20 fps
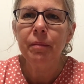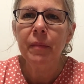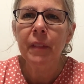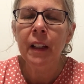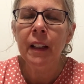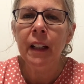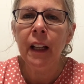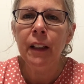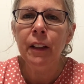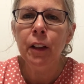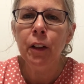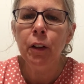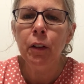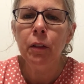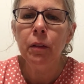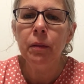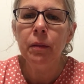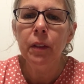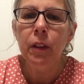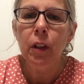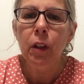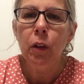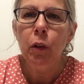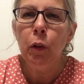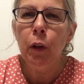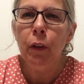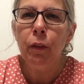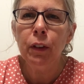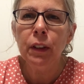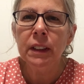And I know
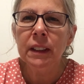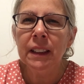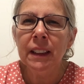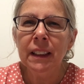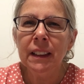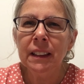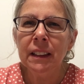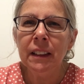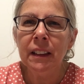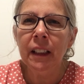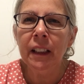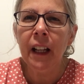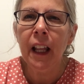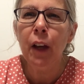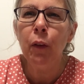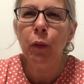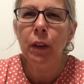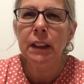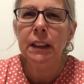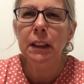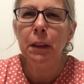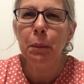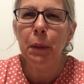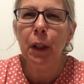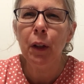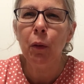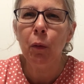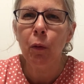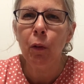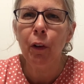whoever's listening today wants to be
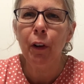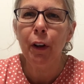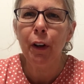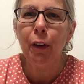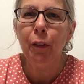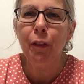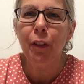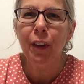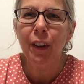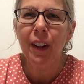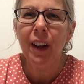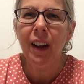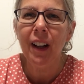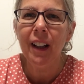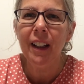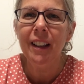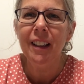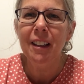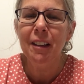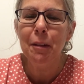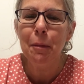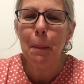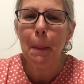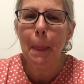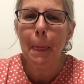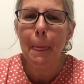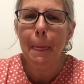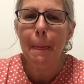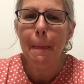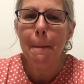a warrior for God.
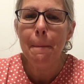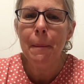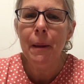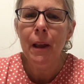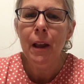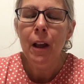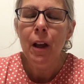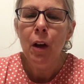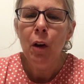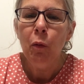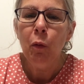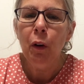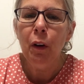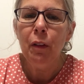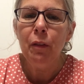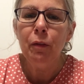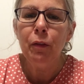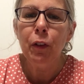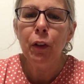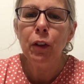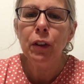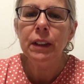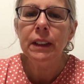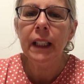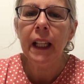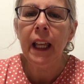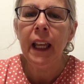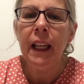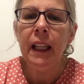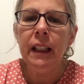Well, in verse
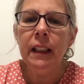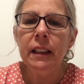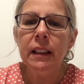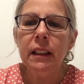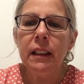8,